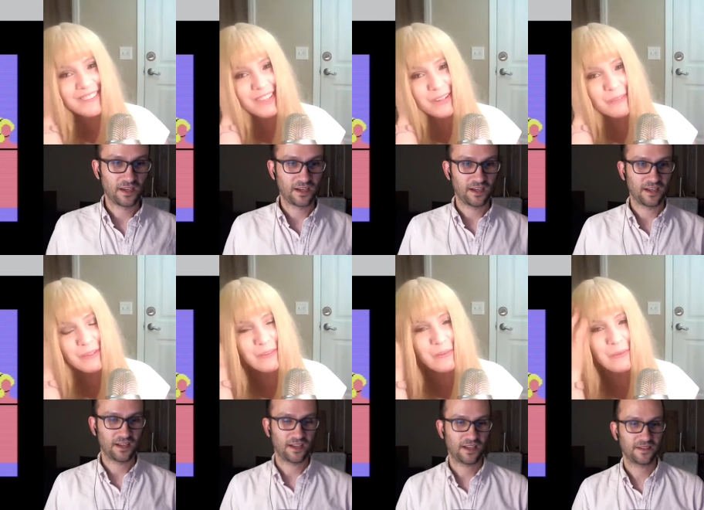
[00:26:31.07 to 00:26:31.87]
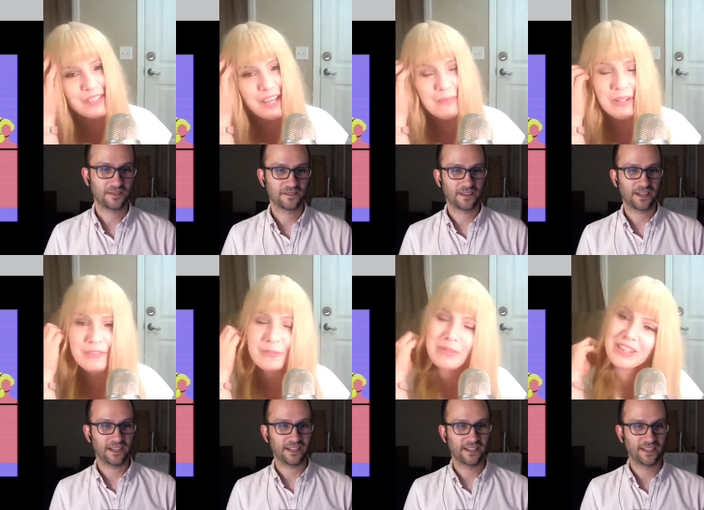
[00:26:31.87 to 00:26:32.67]
Speaker 1: know. Like we don't know what All time we right. have
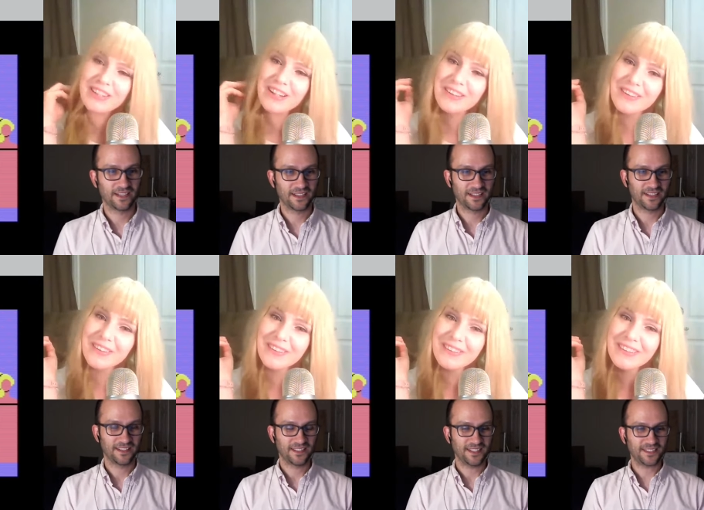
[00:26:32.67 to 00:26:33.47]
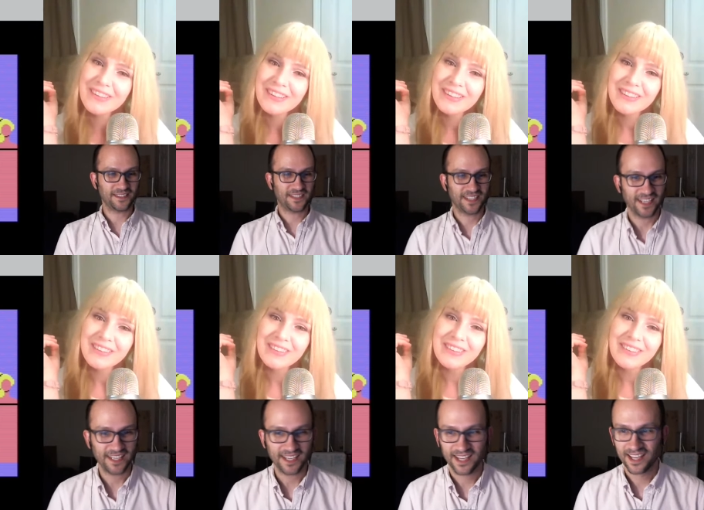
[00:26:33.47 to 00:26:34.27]
to be there though. It's
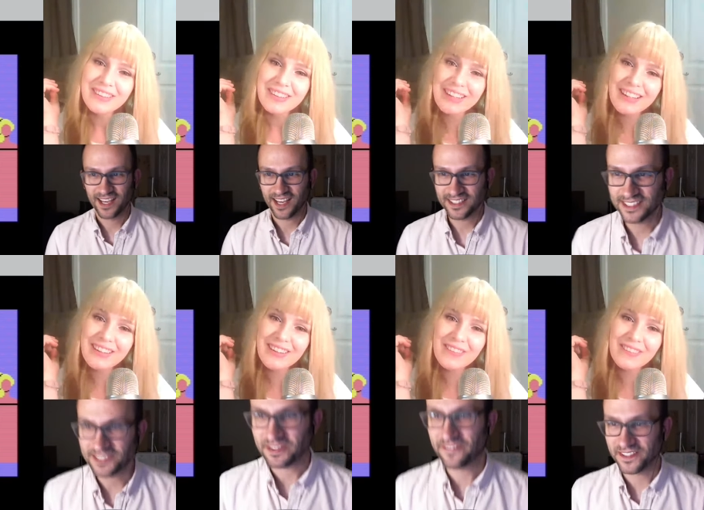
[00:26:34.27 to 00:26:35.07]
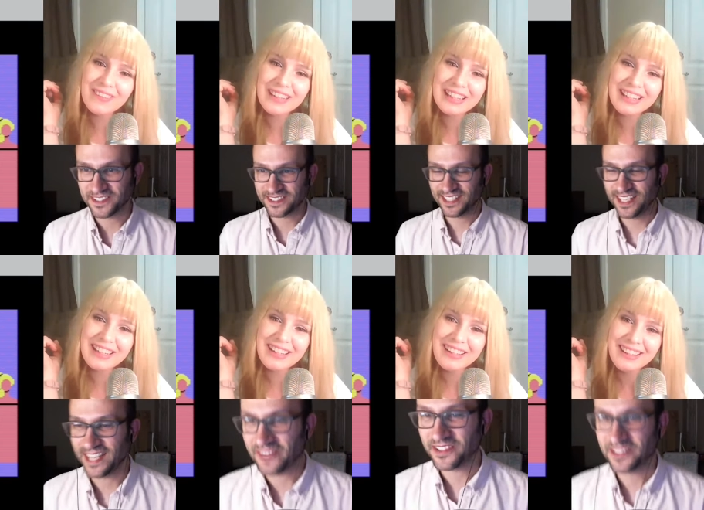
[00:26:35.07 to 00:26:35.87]
okay.
Speaker 2: This is my first
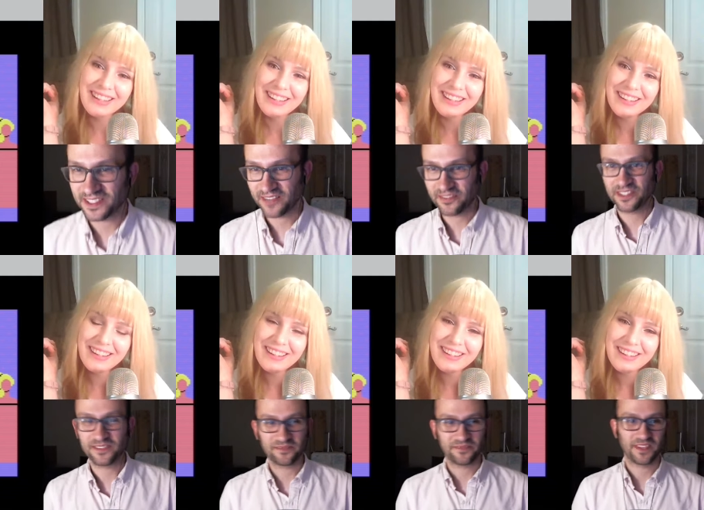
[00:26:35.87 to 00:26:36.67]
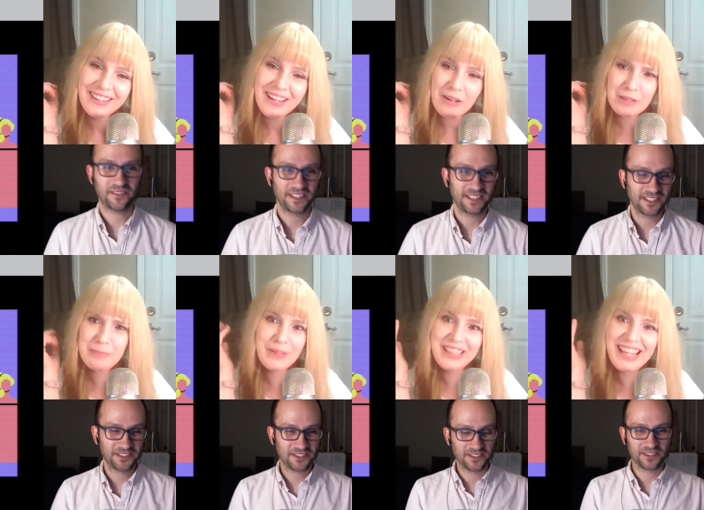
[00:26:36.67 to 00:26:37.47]
date. I'm gonna I'm gonna I'm, I'm gonna, gonna be
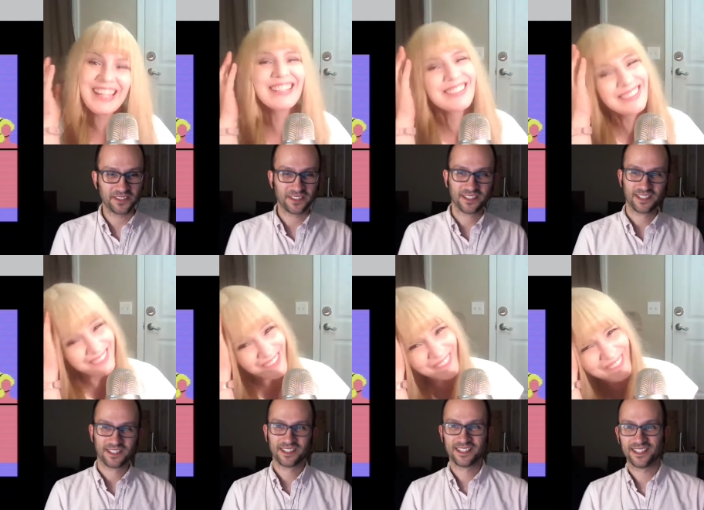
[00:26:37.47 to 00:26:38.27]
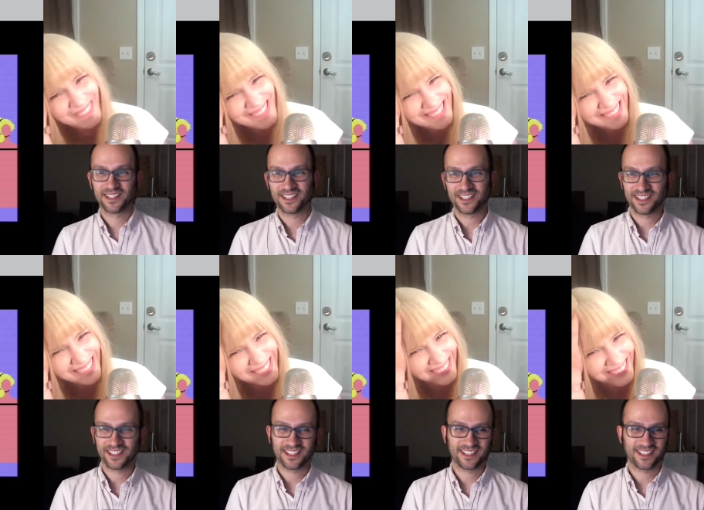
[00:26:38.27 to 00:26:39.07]
Speaker 1: late and lose.
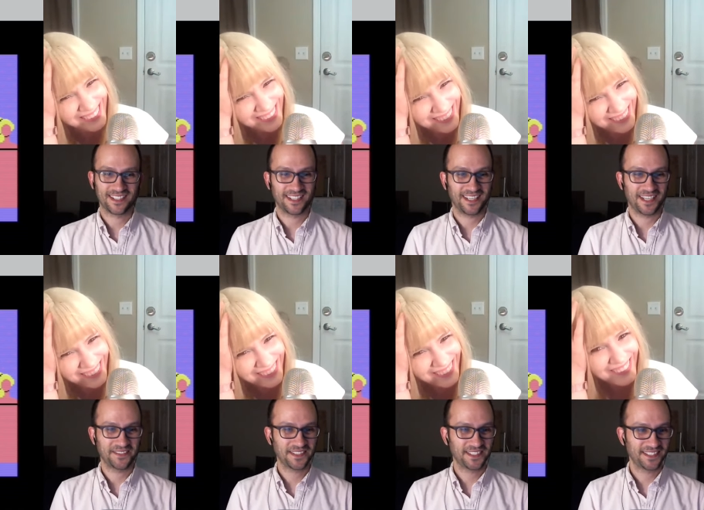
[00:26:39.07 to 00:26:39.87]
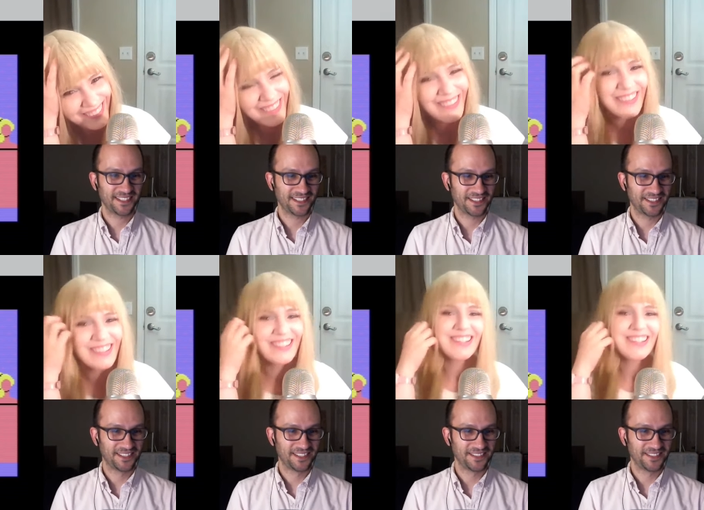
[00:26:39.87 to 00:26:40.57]
Speaker 2: I'm gonna